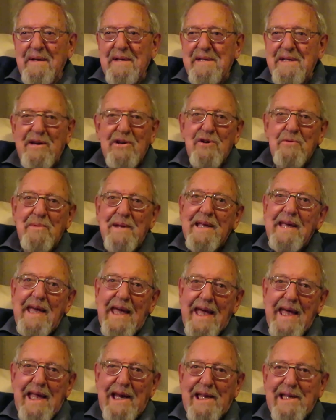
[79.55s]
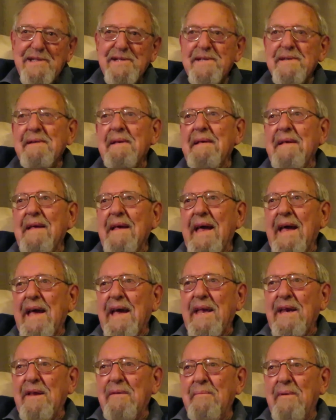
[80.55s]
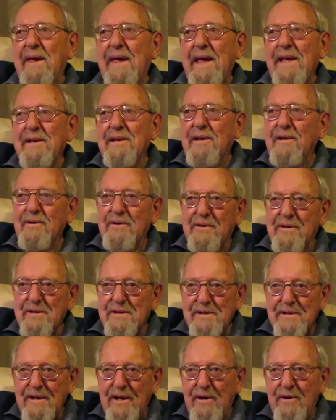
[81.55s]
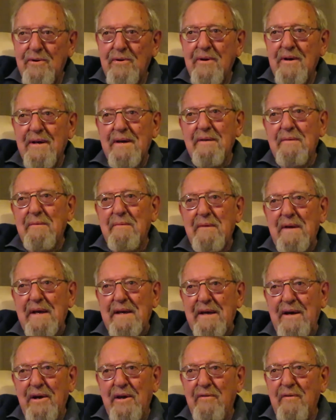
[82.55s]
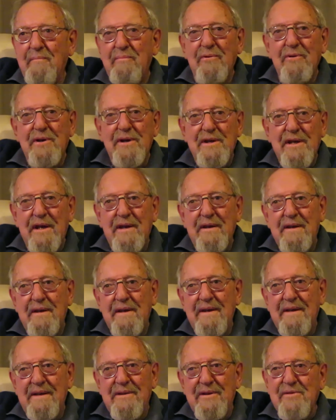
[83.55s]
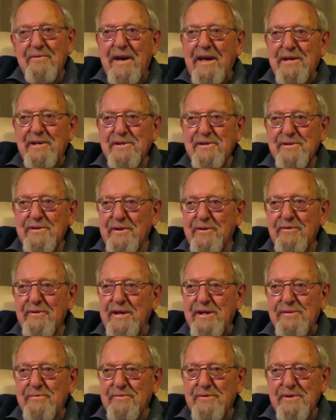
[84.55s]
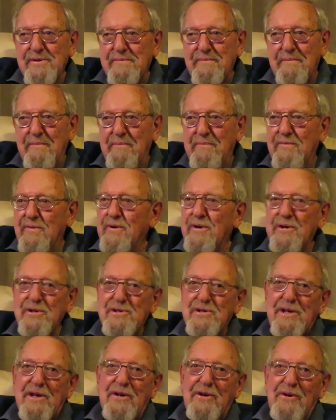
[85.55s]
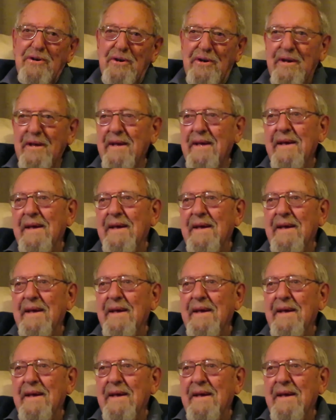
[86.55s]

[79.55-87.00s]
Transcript: terribly careless, and it began to look as though kind of appointing directors to CRES was verging on